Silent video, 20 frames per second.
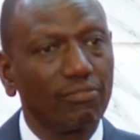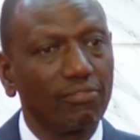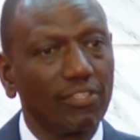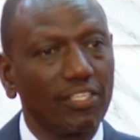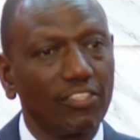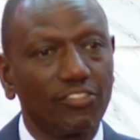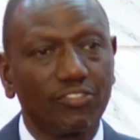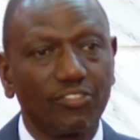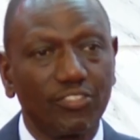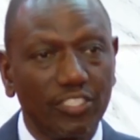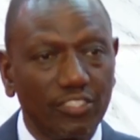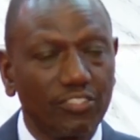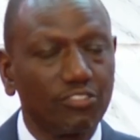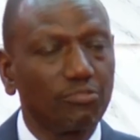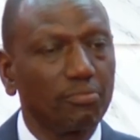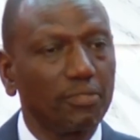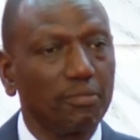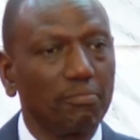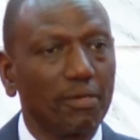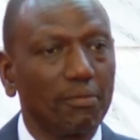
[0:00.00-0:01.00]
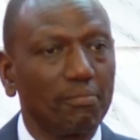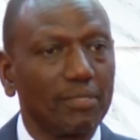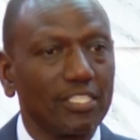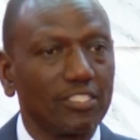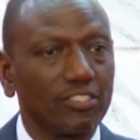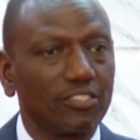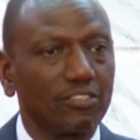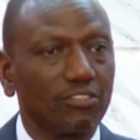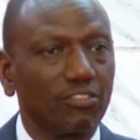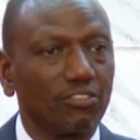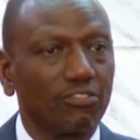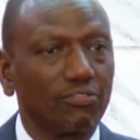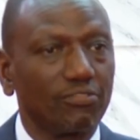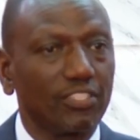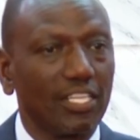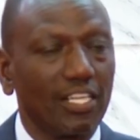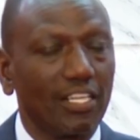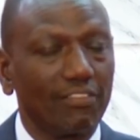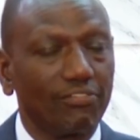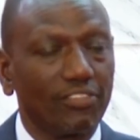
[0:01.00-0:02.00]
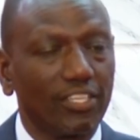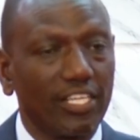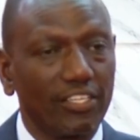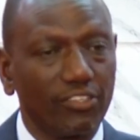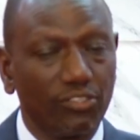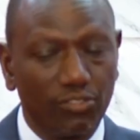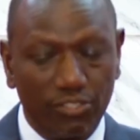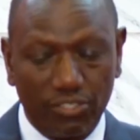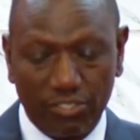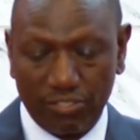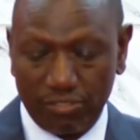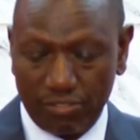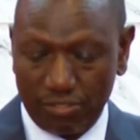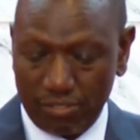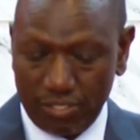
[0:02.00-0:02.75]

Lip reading: They cease to be members of the Africa Union.